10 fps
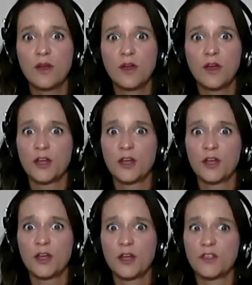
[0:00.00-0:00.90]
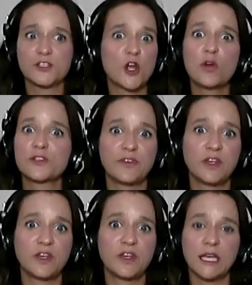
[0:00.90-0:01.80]
There is no worse
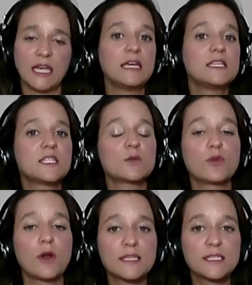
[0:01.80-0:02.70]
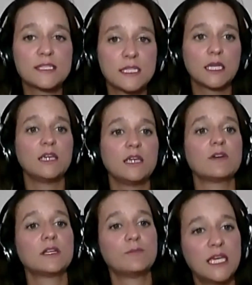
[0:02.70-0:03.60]
feeling. And it's depressing
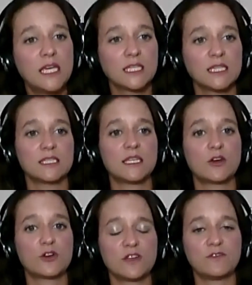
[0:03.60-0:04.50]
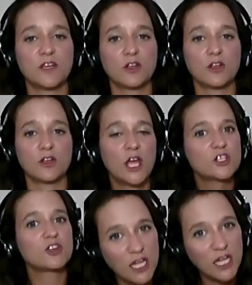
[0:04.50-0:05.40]
even being in this energy field.
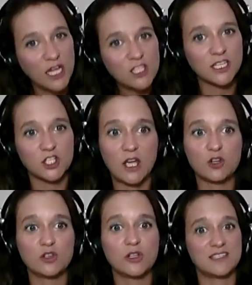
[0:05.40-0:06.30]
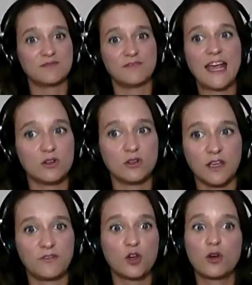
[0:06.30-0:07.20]
So changing the channel is vital.
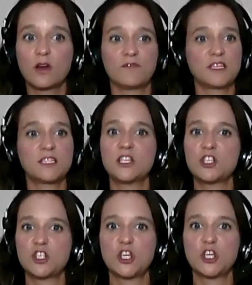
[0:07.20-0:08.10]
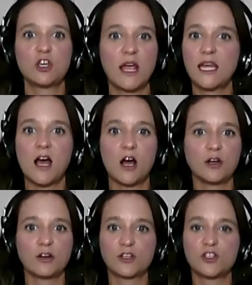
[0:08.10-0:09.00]
If this is you right
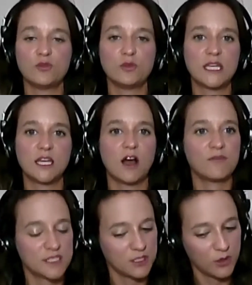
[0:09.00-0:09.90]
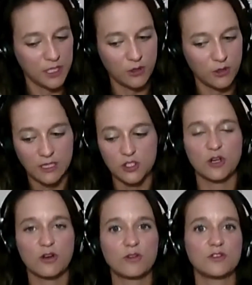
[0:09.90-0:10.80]
now, you're tuned in, obviously you're hearing the
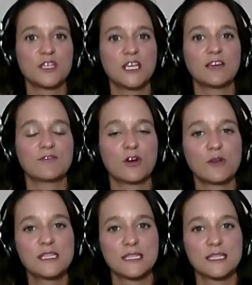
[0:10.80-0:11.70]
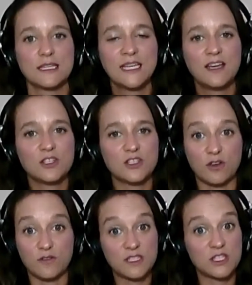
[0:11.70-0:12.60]
show, you're seeing it for a reason. So
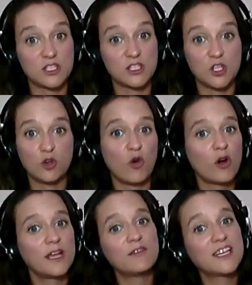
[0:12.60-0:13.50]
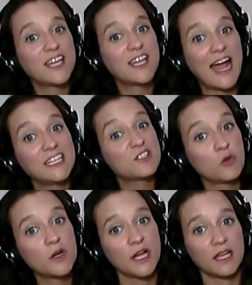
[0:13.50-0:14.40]
if this is you, or even kind of,
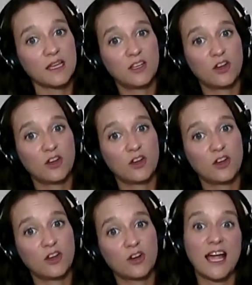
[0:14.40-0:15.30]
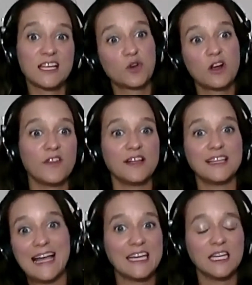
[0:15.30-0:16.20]
sort of, you're kind of, sort of on the
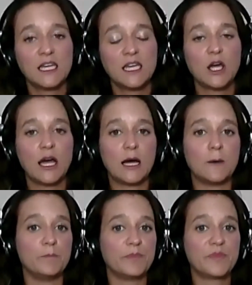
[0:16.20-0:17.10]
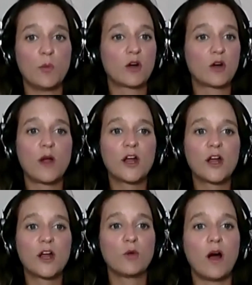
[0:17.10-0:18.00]
line, no matter where
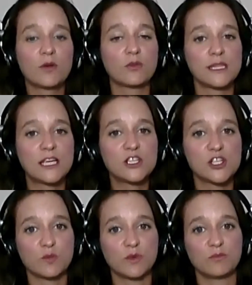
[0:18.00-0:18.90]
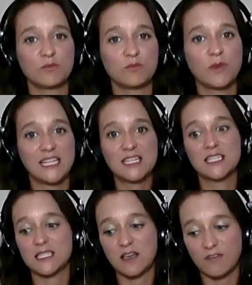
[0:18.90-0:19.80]
you are with your relationship with money, this
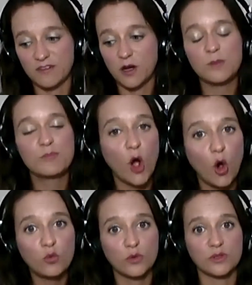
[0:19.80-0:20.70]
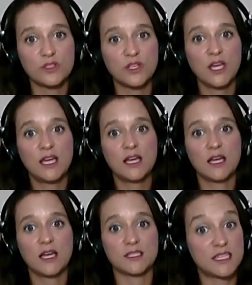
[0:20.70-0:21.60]
is a very potent
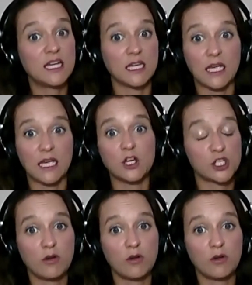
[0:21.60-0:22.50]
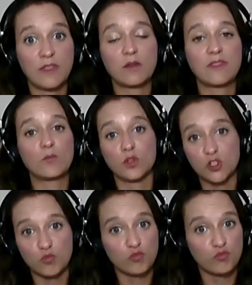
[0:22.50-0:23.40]
sitting and a show that will
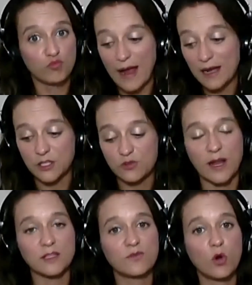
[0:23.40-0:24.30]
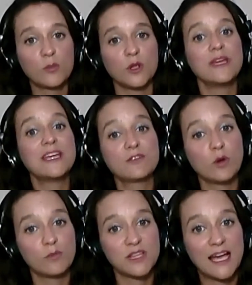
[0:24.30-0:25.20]
radically transform you
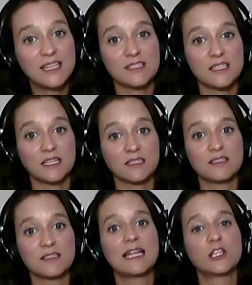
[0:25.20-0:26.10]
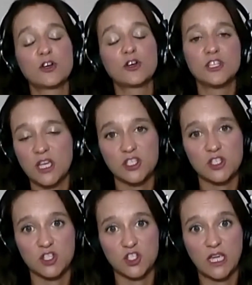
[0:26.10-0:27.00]
if you apply these things and learn to
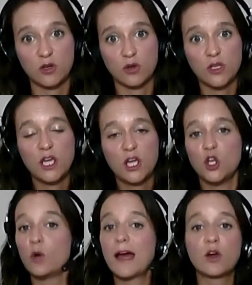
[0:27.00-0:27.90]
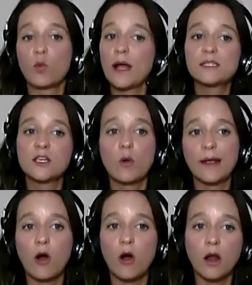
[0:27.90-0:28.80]
change the channel. No matter what's
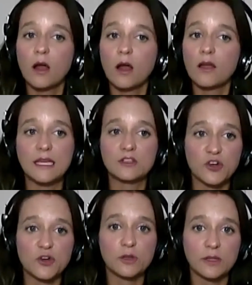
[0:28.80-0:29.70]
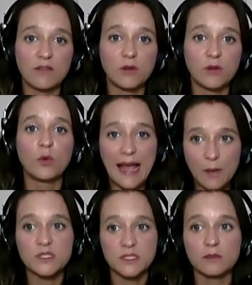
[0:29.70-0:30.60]
going on the external level, we
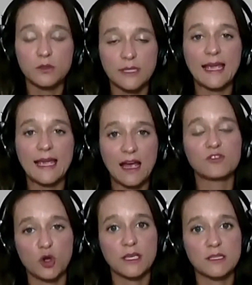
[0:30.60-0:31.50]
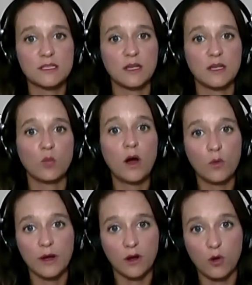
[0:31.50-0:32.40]
absolutely have choice in what
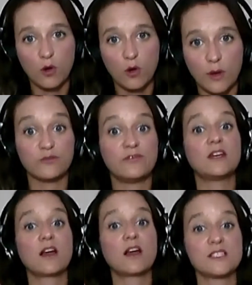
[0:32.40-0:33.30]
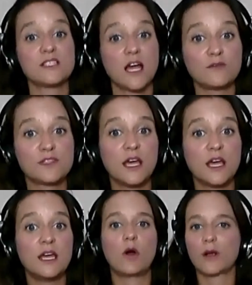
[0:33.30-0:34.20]
we are going to feed ourselves,
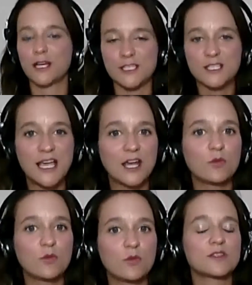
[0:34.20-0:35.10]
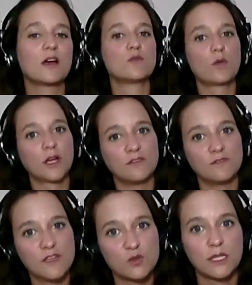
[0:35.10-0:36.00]
what we're going to say to ourselves, what we're going to
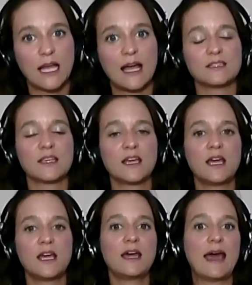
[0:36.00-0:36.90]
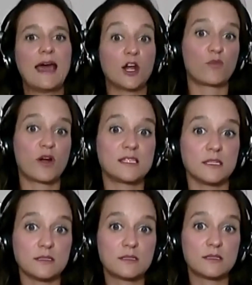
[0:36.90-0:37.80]
visualize, and our
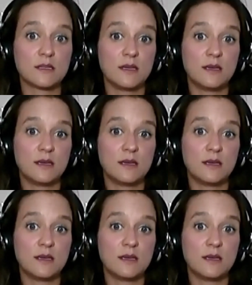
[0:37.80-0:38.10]
presence.